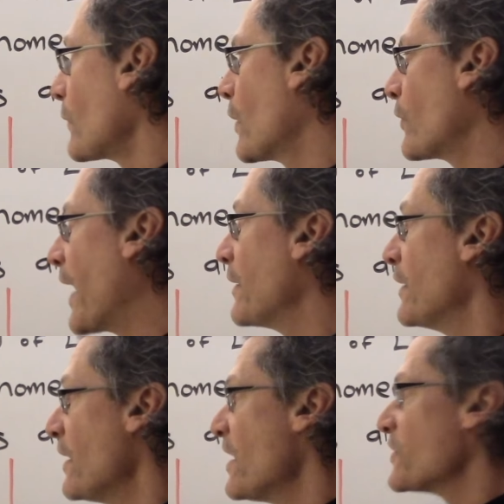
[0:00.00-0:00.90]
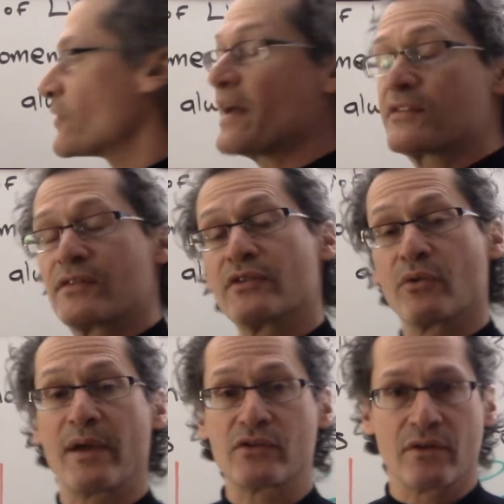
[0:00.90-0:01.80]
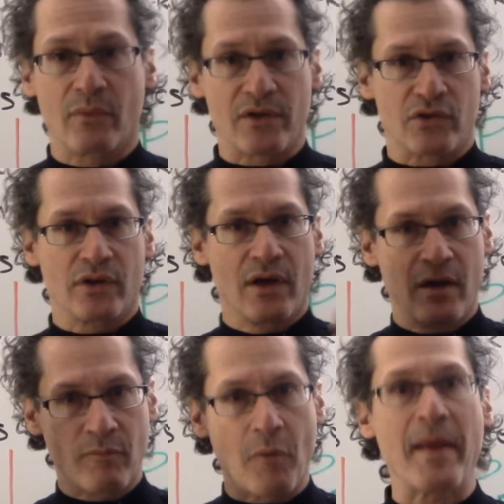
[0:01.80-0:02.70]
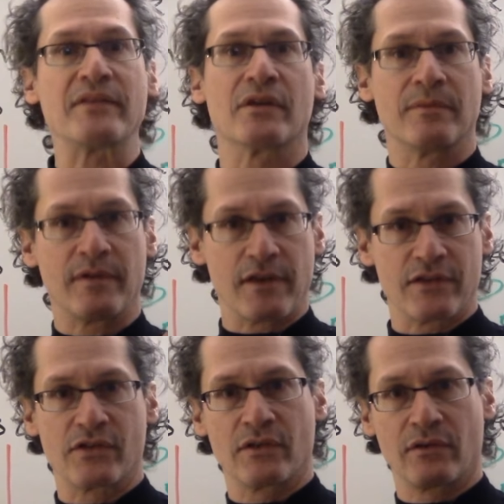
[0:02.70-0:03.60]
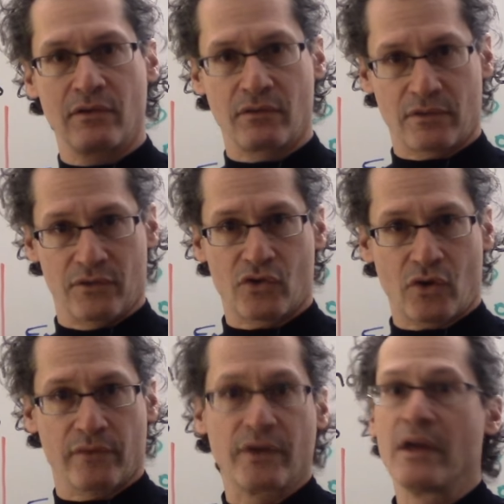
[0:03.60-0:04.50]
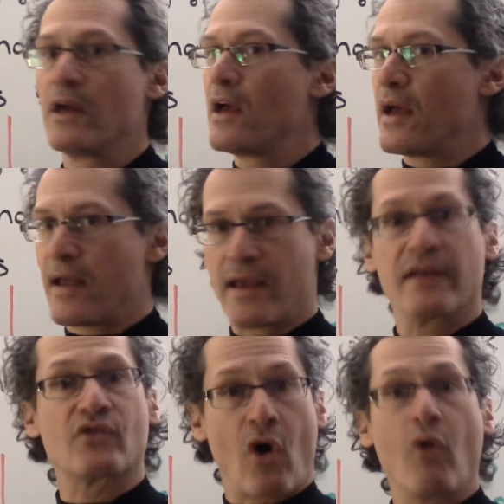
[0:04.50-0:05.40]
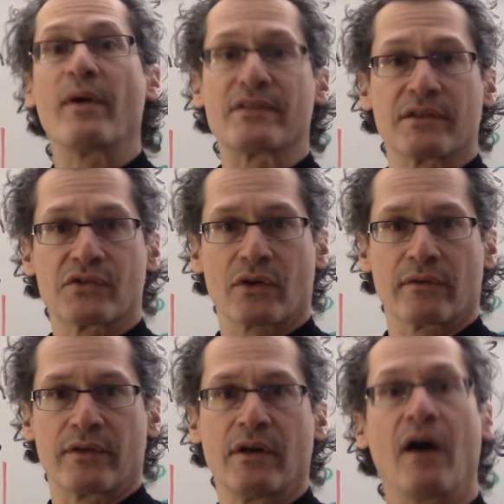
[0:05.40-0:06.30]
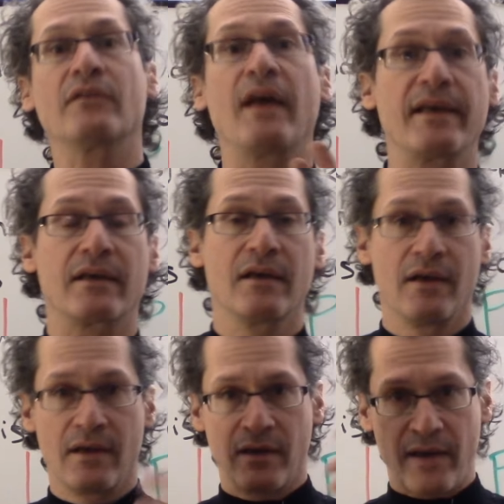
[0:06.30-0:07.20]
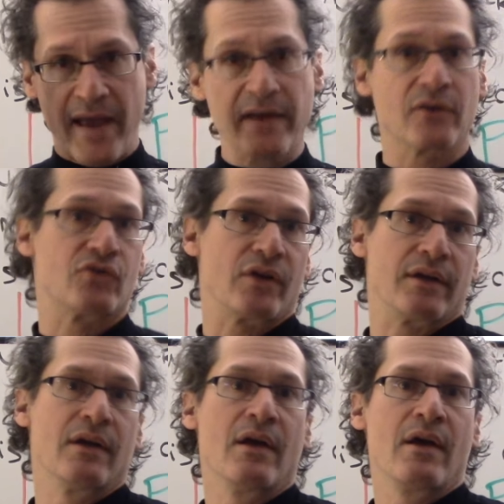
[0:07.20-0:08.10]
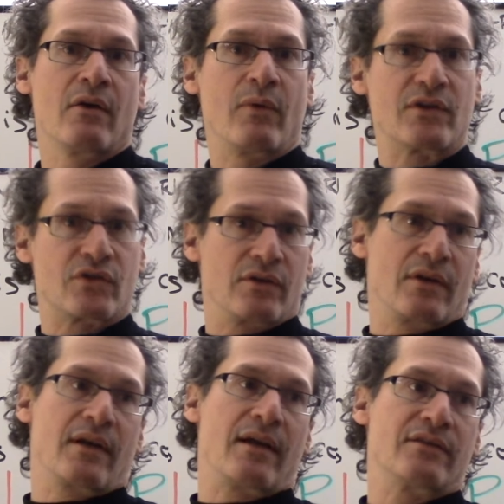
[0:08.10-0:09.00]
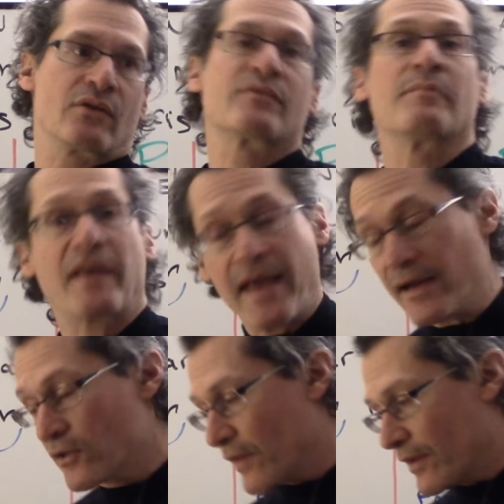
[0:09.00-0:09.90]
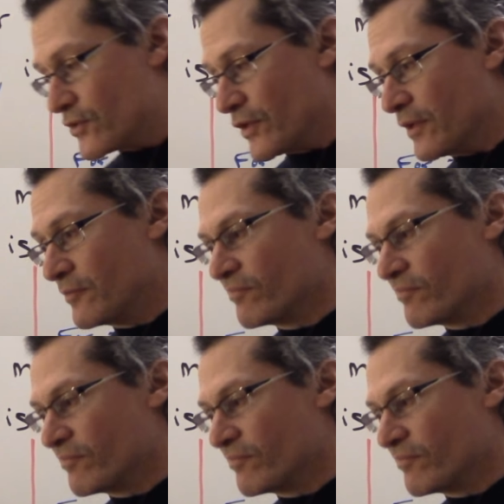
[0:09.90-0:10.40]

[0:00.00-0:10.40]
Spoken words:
Okay, so that's the situation in which momentum is conserved, and it's always conserved. Unlike energy, which in terms of mechanical energy,